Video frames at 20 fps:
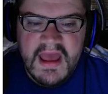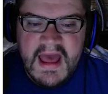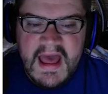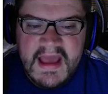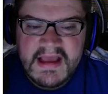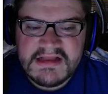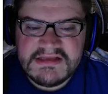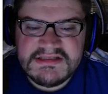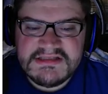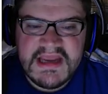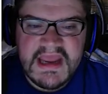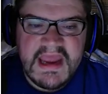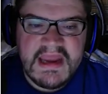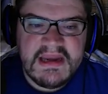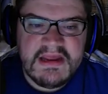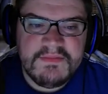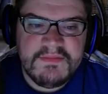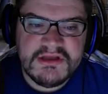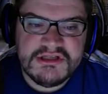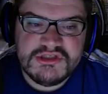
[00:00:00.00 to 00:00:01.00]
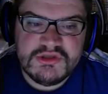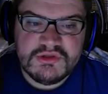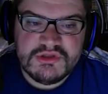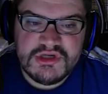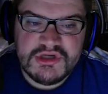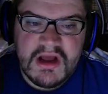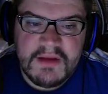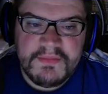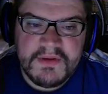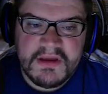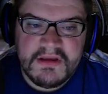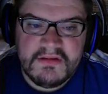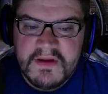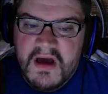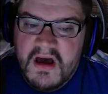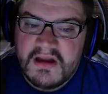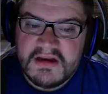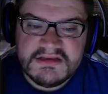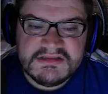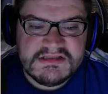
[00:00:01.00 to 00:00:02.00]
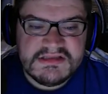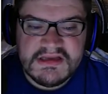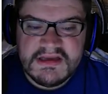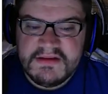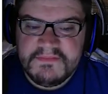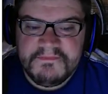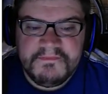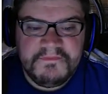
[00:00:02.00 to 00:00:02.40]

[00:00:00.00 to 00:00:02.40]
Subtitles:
I could see A.D. Mitchell dropping, honestly.